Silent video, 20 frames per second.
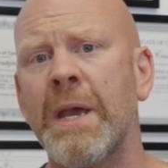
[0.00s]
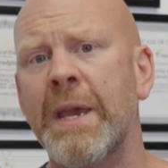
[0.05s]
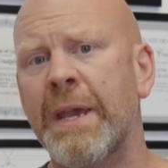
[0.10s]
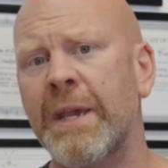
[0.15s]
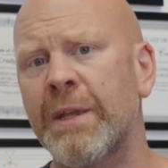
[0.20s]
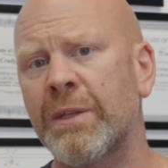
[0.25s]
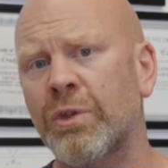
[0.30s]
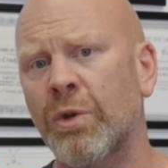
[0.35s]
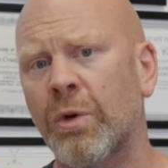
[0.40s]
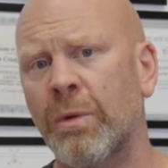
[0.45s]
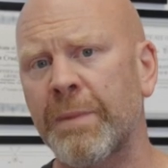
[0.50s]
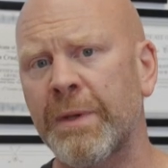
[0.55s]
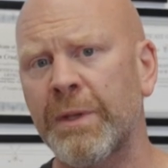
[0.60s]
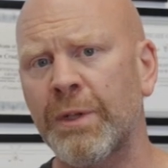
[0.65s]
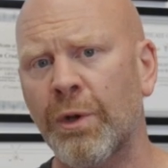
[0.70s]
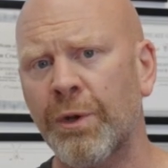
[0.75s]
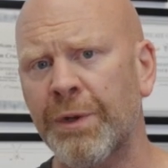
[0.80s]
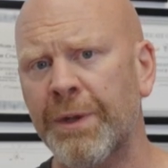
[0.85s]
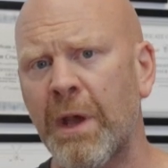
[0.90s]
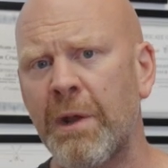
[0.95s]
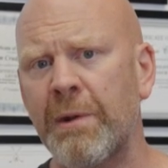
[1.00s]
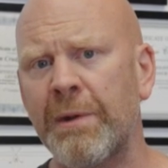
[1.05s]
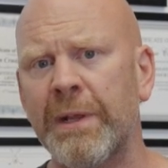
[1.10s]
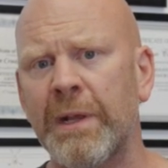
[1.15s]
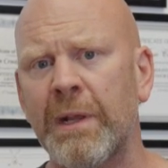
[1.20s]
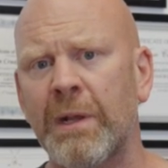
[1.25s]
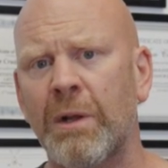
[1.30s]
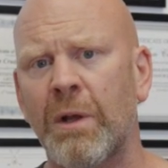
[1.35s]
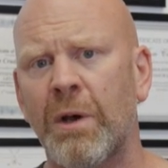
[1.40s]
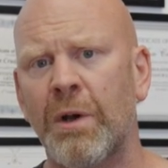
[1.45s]
He taught me not only
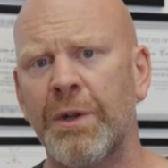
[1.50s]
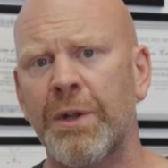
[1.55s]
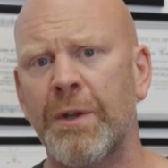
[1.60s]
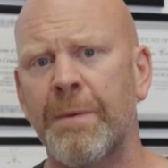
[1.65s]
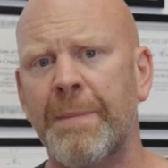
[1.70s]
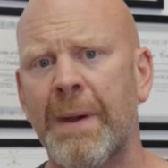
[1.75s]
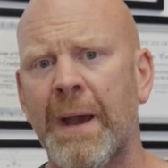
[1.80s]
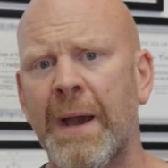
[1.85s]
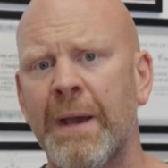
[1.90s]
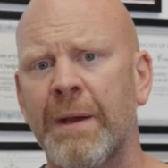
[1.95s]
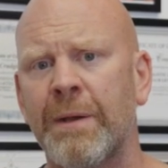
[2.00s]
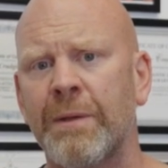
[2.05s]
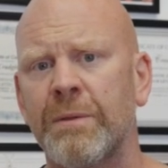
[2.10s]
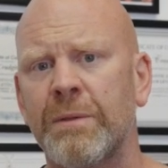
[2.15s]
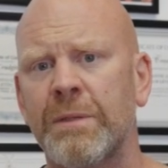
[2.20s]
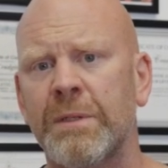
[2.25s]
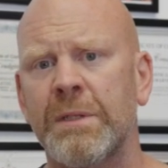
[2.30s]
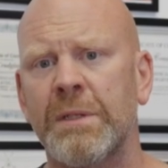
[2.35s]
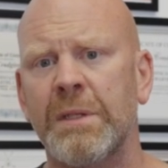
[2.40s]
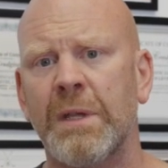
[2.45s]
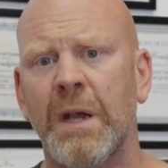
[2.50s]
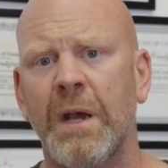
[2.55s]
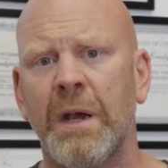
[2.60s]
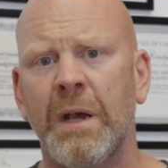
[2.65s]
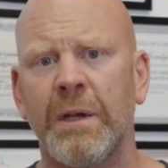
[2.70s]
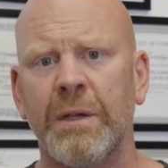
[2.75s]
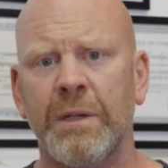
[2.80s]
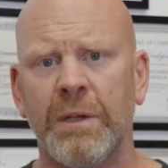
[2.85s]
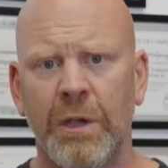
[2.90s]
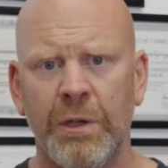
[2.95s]
a lot about
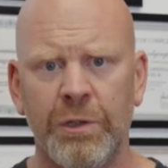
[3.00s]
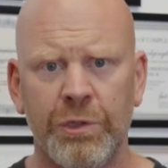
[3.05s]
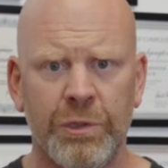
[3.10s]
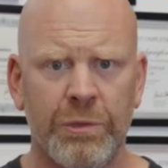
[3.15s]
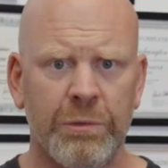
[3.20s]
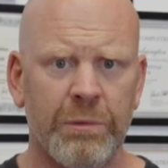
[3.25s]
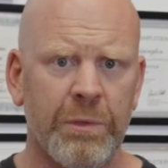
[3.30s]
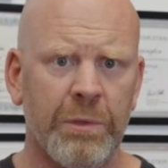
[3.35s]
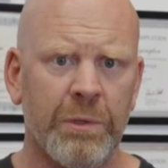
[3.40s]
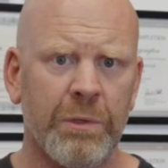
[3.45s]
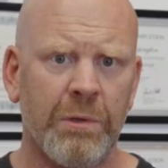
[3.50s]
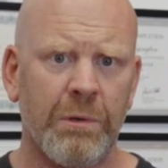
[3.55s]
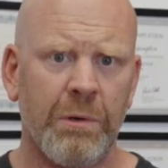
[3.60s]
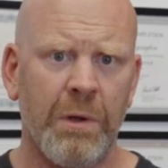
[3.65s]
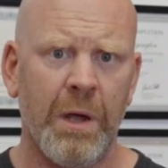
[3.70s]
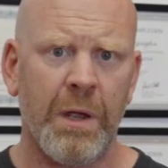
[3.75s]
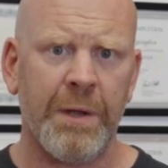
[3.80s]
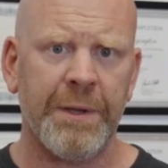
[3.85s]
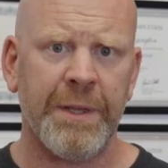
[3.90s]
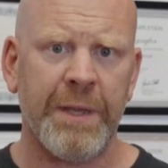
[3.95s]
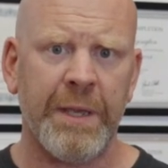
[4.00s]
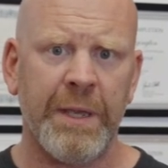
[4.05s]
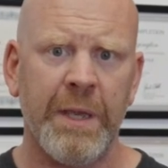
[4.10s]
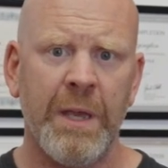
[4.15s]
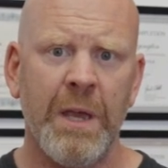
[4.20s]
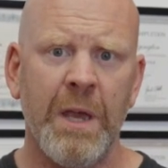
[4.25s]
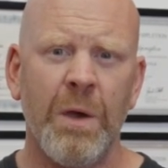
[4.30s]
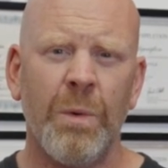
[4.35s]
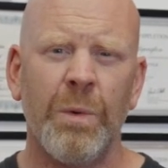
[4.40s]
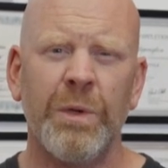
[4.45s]
Goju-Ryu karate,
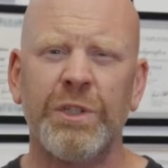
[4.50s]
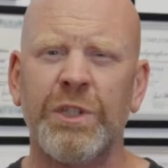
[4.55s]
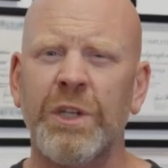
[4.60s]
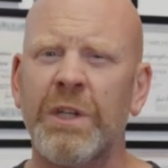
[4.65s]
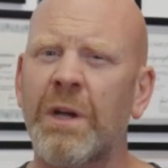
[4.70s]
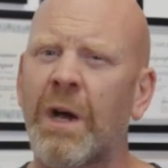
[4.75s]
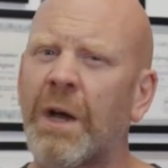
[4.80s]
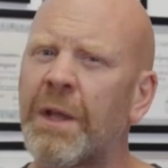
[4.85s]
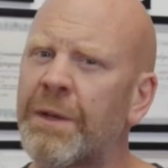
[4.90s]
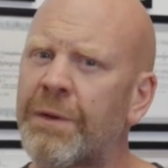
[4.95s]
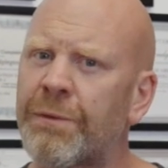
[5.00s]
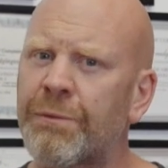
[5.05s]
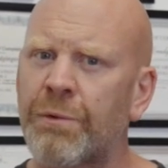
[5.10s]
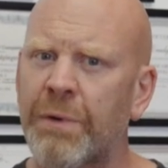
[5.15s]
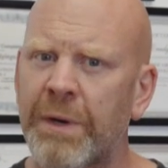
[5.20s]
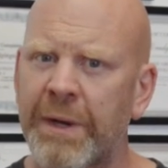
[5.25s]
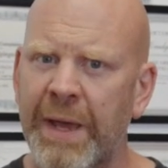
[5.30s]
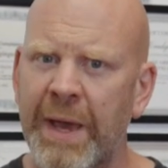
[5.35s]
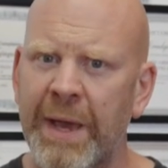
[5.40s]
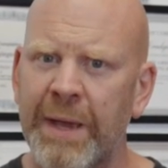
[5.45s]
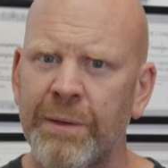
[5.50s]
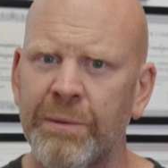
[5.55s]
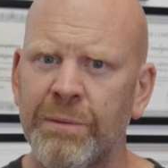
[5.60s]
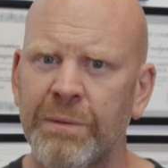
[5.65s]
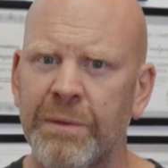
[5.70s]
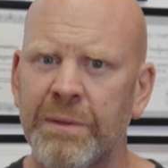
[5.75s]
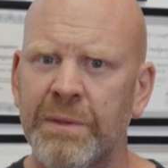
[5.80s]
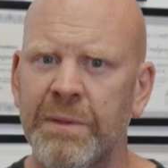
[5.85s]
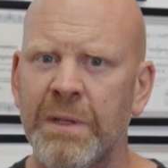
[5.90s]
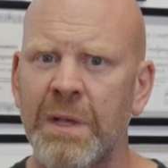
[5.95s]
which he kind of
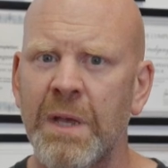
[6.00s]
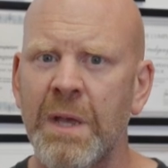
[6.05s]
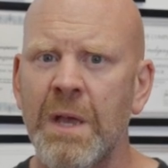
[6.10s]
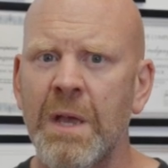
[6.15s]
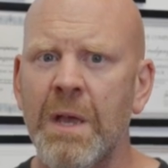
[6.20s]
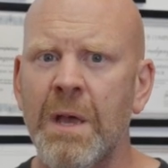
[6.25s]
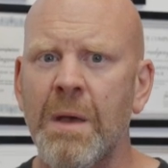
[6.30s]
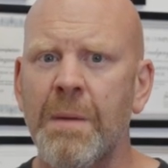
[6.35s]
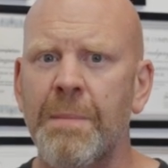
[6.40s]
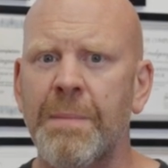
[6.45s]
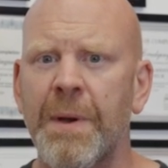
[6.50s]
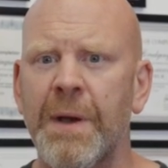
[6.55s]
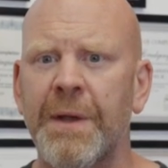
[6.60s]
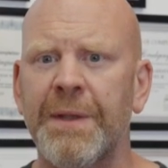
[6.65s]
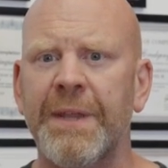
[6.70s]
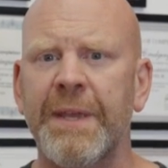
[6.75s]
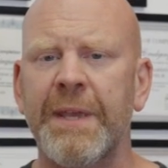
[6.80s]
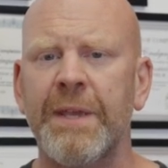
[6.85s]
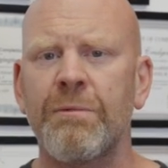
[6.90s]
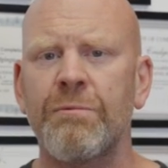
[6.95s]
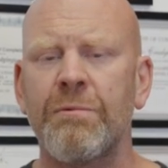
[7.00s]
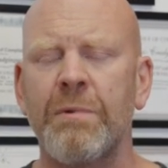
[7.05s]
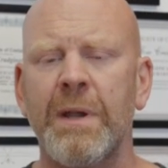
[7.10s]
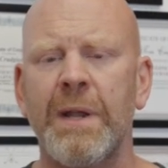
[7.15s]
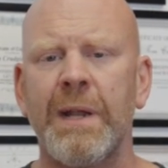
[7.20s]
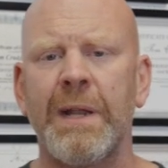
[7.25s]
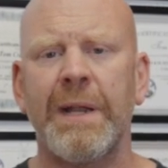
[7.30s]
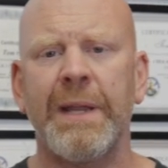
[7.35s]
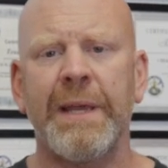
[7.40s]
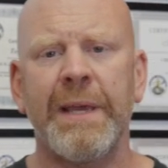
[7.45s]
renounced, but he
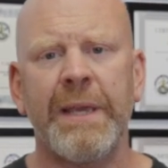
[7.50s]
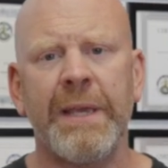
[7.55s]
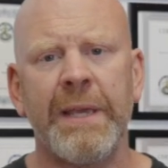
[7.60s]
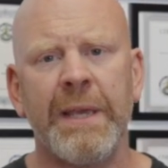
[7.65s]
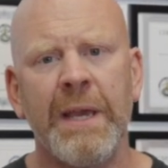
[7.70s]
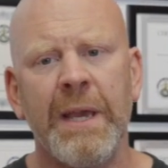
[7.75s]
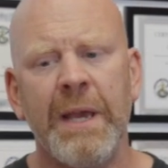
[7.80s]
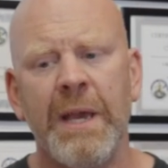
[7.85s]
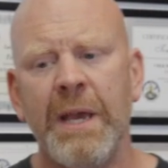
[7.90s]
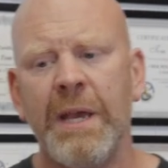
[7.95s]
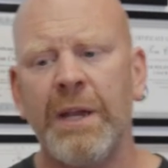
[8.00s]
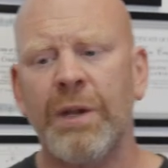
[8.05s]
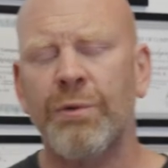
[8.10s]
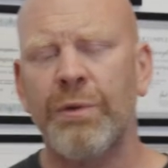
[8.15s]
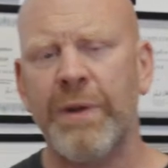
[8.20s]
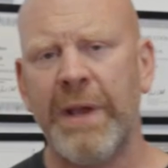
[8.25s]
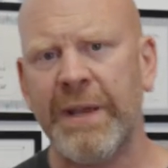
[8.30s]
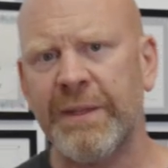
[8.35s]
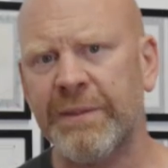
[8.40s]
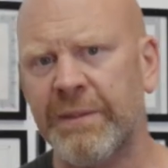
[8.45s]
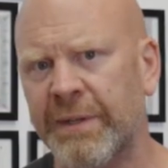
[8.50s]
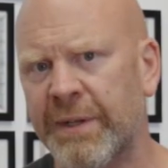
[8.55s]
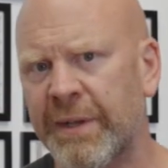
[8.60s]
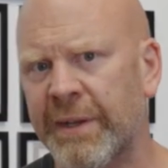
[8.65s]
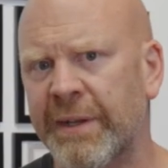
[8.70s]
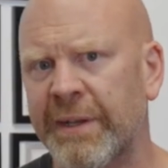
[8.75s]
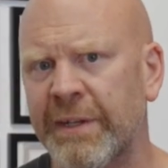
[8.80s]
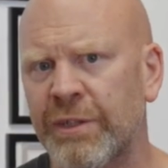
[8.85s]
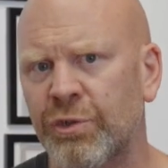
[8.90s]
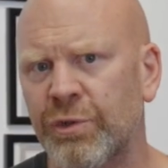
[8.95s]
really created
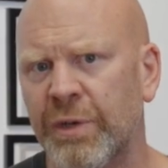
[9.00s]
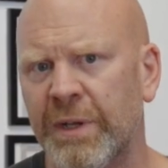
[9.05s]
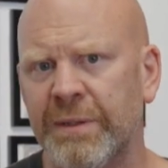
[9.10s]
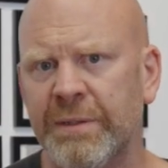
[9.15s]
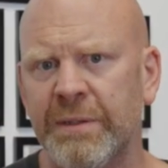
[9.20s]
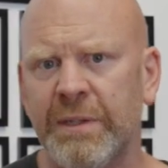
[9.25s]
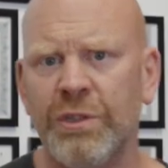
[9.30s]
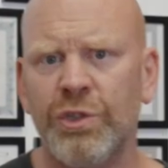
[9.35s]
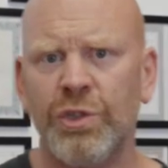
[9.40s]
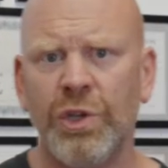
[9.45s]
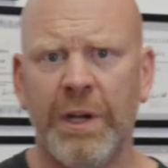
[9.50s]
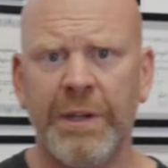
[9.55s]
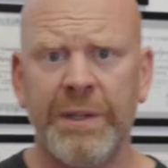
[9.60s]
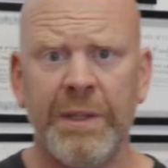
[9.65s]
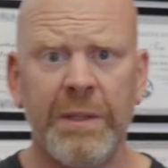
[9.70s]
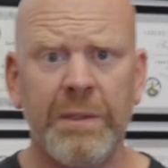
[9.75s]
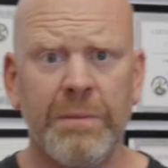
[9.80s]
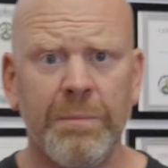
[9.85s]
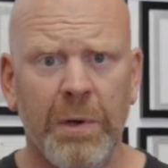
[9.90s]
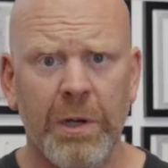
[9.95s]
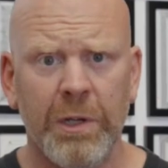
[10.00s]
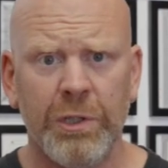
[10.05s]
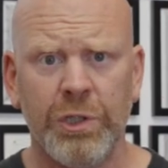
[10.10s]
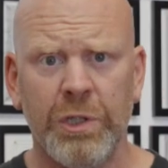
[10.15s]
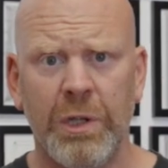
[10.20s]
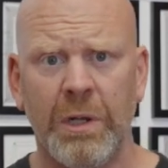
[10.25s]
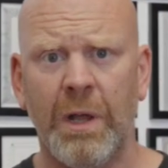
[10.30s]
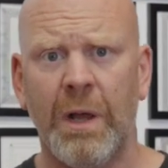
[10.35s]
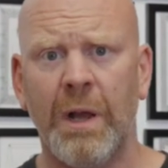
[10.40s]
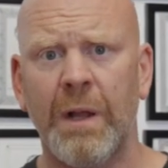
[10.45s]
an interest in Chinese
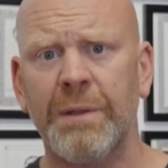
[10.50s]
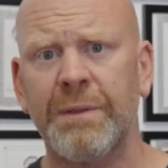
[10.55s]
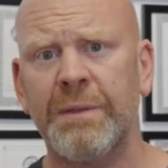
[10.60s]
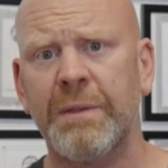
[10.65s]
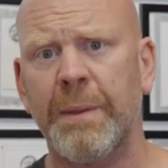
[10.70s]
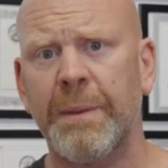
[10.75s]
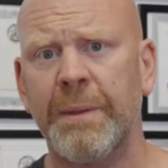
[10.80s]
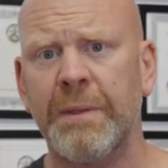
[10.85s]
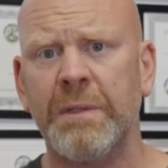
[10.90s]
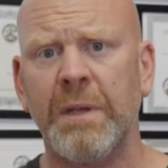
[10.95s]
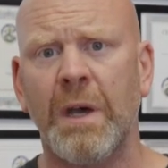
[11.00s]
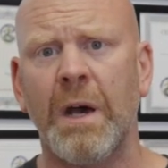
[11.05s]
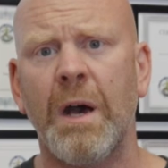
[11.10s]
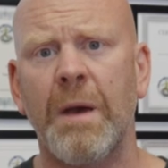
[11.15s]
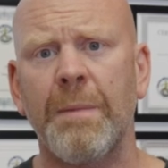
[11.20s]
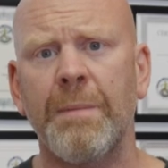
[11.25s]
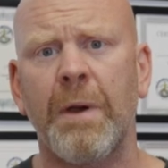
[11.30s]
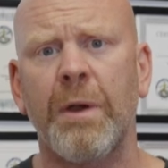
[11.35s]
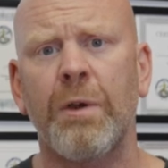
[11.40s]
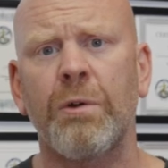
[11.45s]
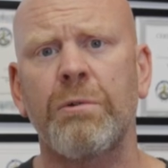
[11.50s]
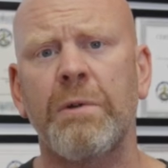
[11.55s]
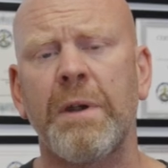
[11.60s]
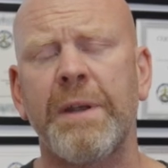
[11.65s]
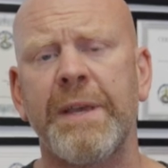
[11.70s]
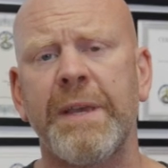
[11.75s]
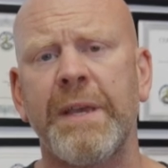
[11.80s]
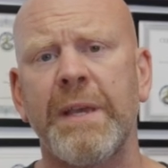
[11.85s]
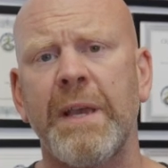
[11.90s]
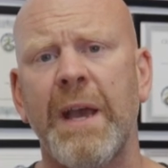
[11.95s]
martial arts. At the time, I
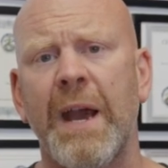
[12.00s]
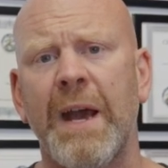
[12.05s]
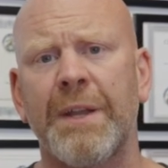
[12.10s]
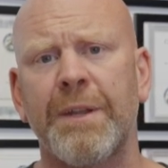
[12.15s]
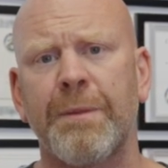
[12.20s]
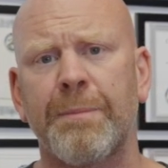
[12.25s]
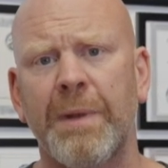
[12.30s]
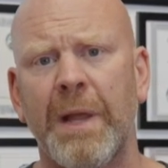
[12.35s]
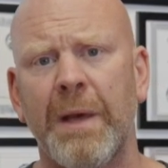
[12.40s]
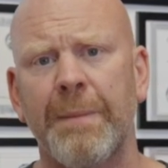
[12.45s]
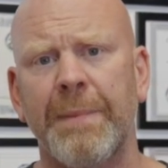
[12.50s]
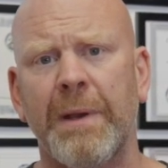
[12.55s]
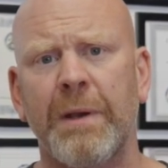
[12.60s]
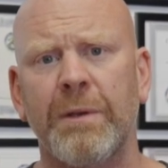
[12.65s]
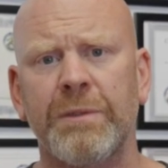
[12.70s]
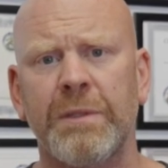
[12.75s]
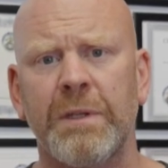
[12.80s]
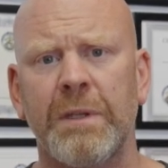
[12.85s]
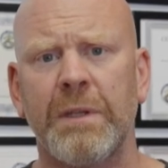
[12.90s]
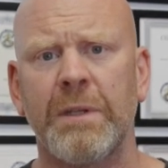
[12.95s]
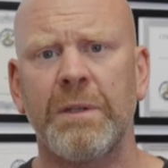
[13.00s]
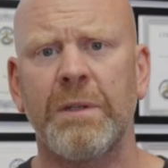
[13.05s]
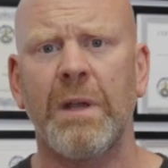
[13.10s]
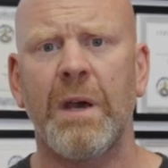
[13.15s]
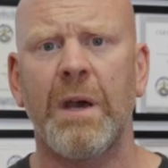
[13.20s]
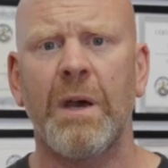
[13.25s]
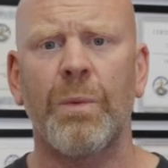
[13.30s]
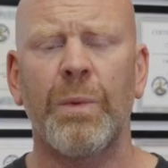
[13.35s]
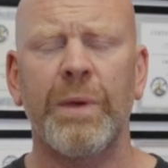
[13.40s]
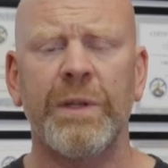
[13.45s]
already had a black belt in
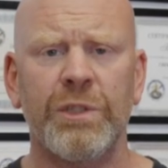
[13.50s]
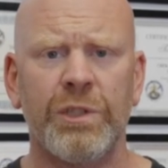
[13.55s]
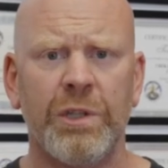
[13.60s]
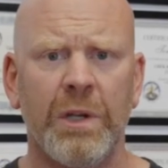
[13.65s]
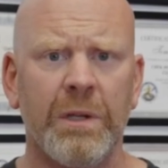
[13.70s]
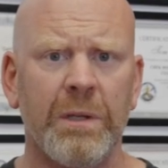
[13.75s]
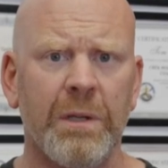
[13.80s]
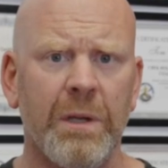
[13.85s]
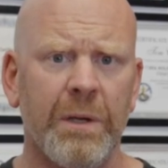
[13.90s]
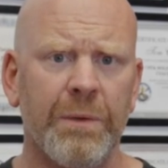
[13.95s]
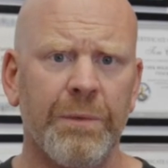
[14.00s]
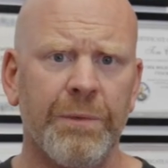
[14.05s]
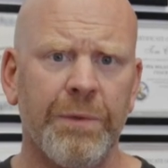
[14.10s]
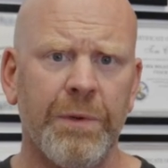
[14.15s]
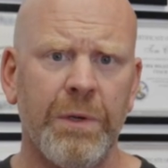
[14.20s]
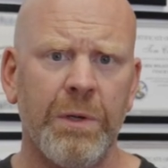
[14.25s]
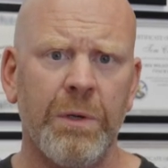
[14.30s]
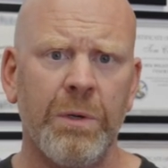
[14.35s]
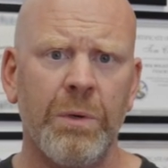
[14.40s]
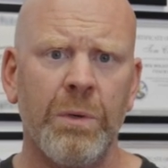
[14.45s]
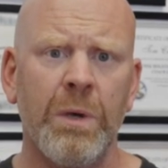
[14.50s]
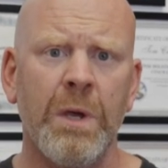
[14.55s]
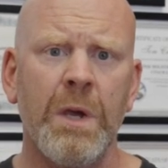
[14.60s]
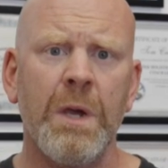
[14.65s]
Wing Chun Kung Fu,